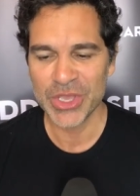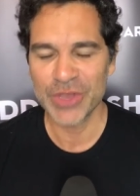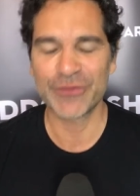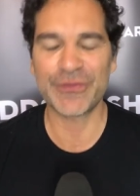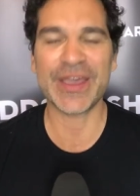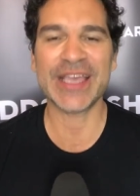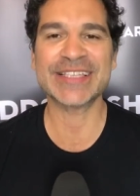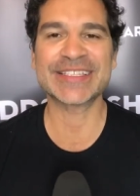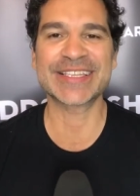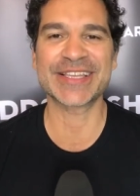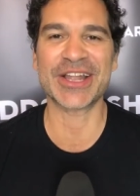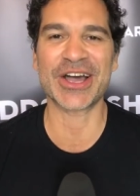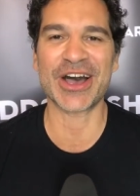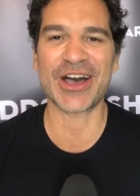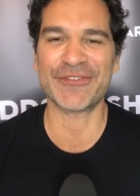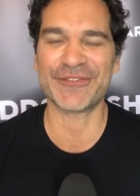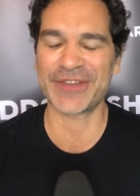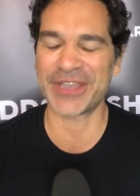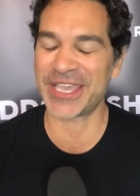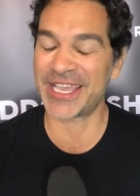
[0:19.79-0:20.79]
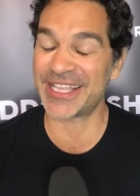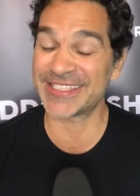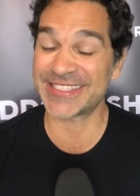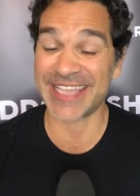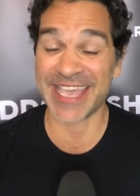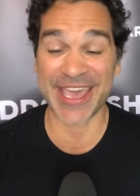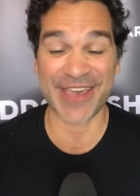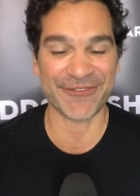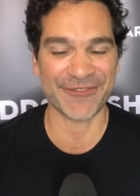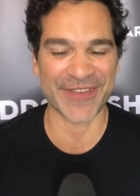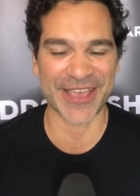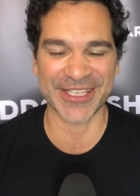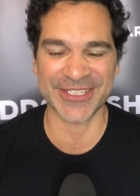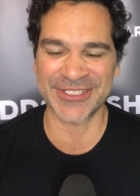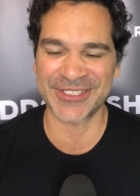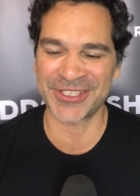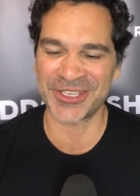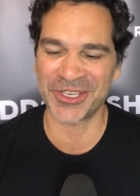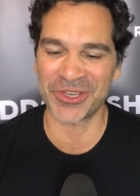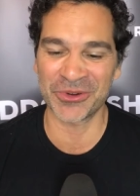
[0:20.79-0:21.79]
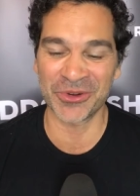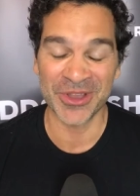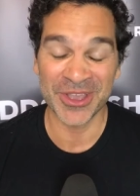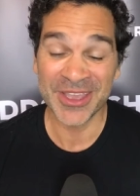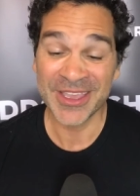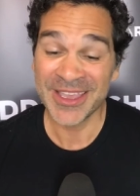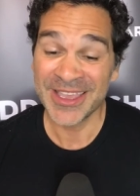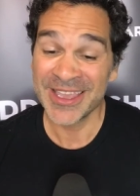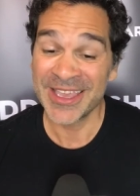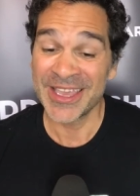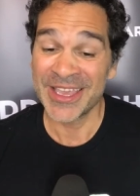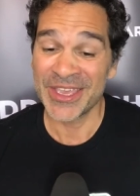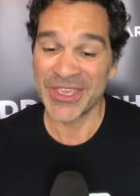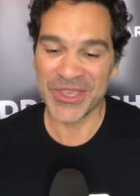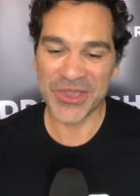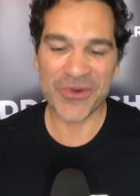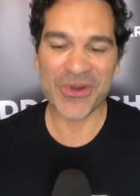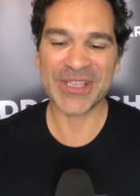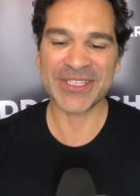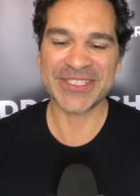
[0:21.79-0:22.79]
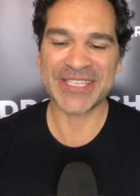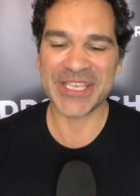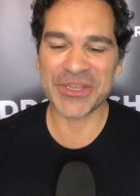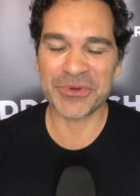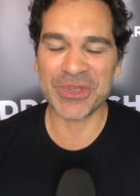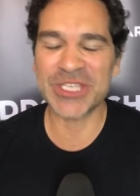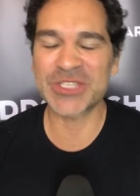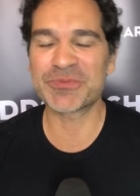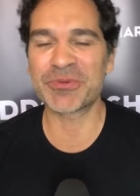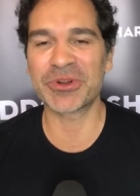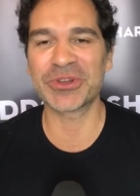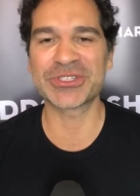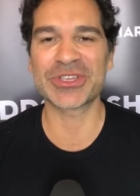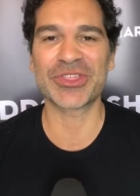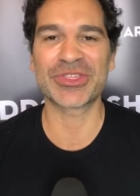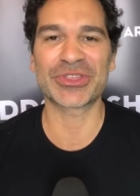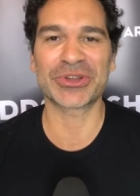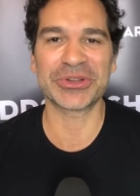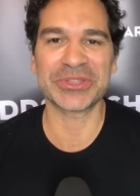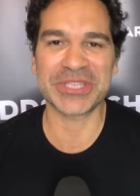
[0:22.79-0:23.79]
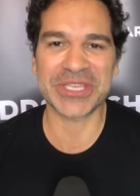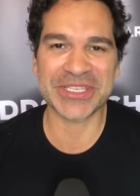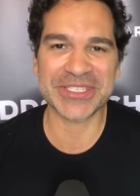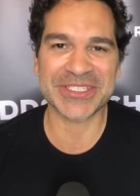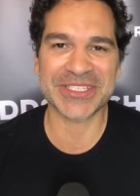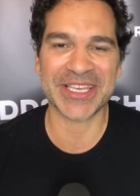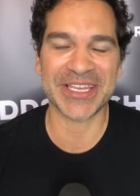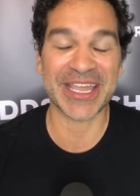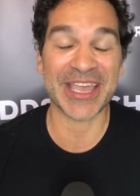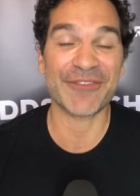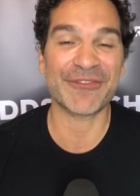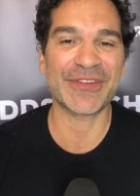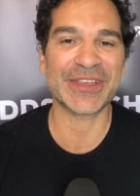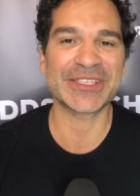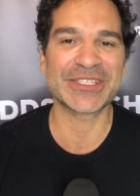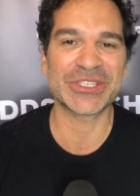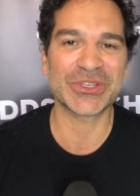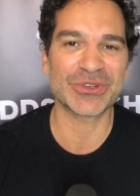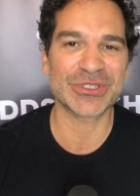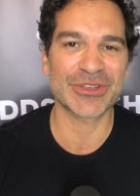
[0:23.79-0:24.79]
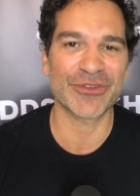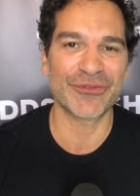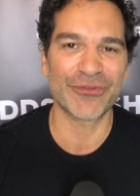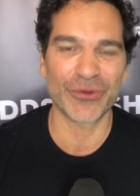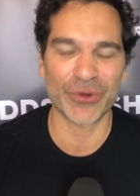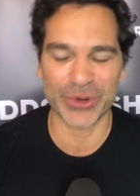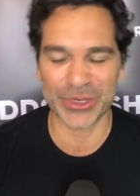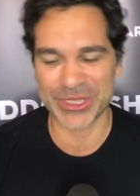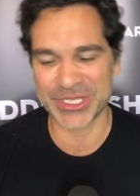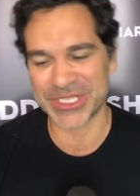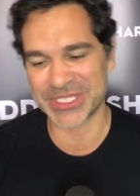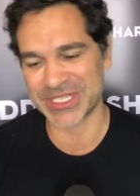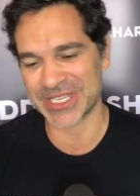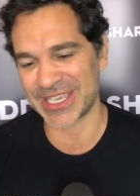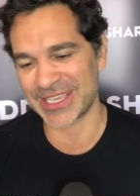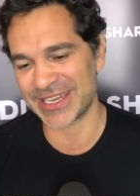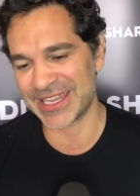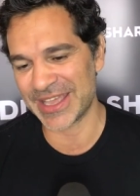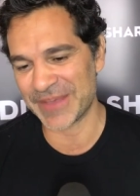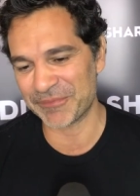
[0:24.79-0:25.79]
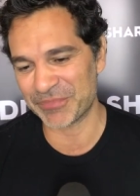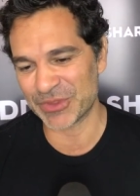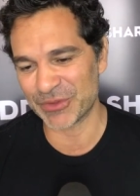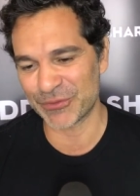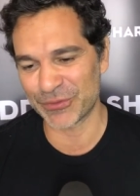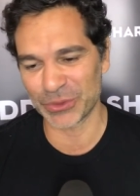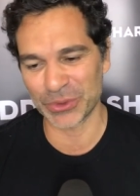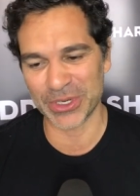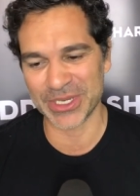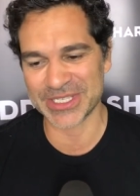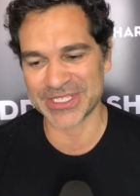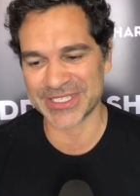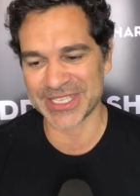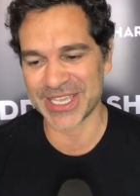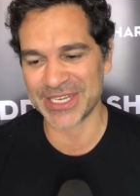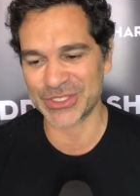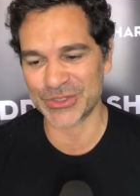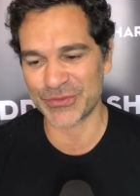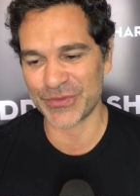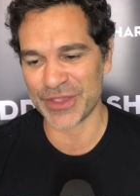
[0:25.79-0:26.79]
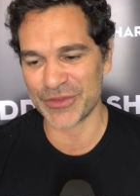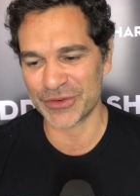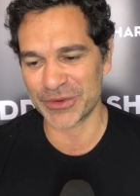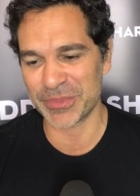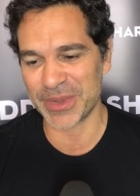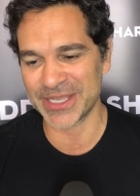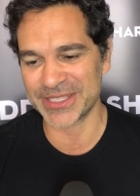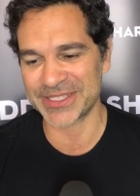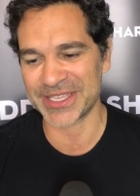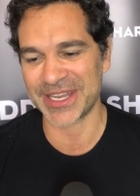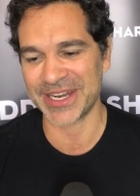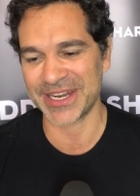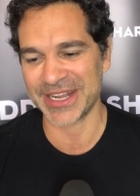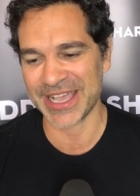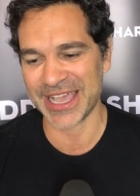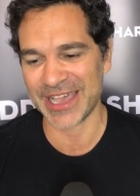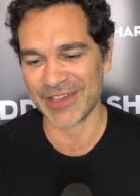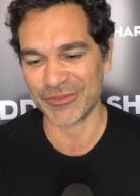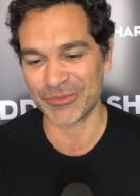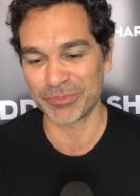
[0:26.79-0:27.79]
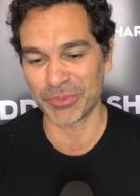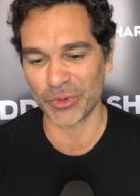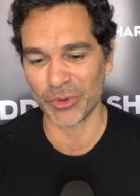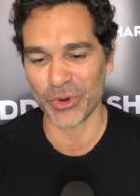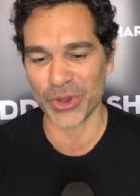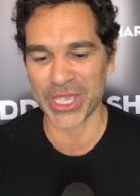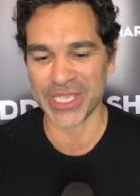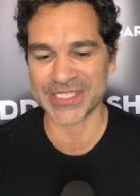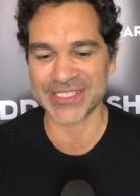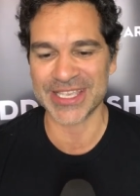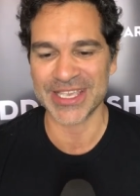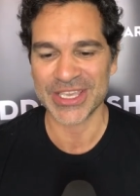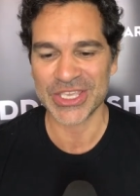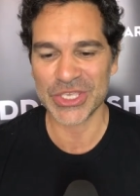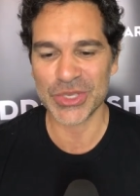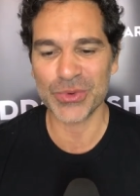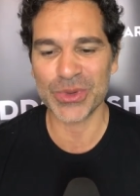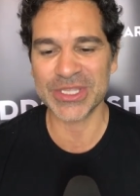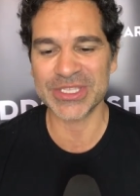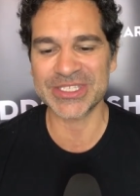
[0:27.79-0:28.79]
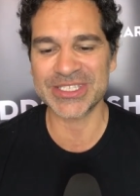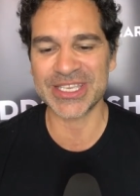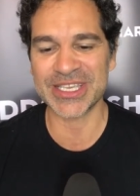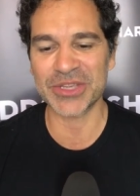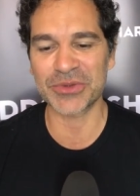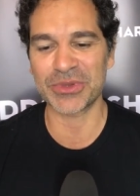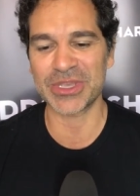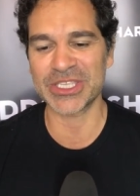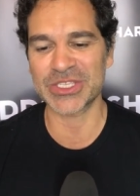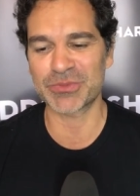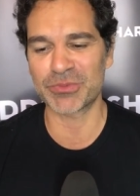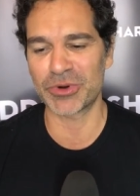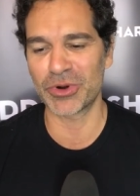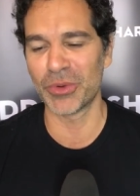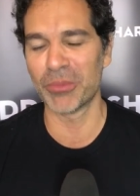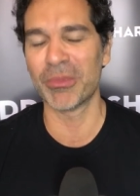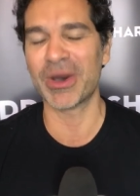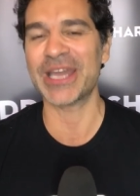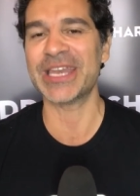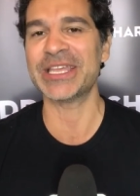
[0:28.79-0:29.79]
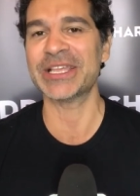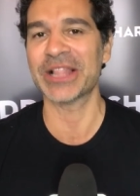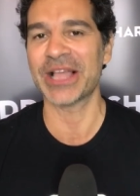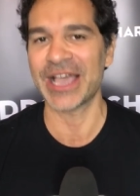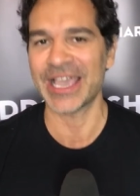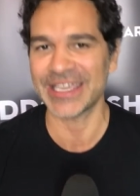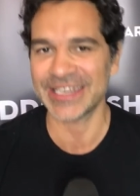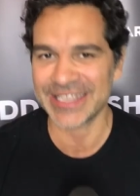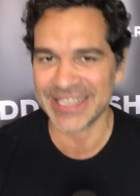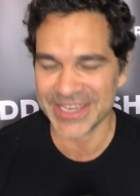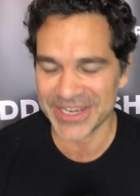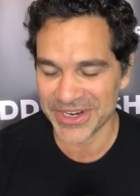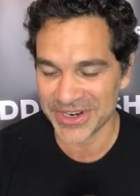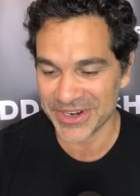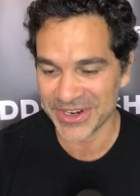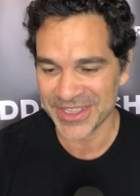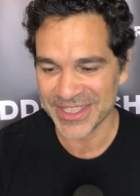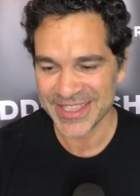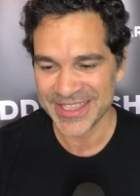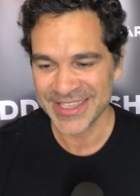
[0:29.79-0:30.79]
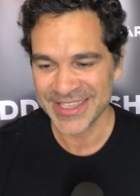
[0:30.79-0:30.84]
facing off against FSU. UNC Greensboro is a 13 seed. FSU is a 4th seed. Florida State is favored by 10.5 points. UNC Greensboro money line here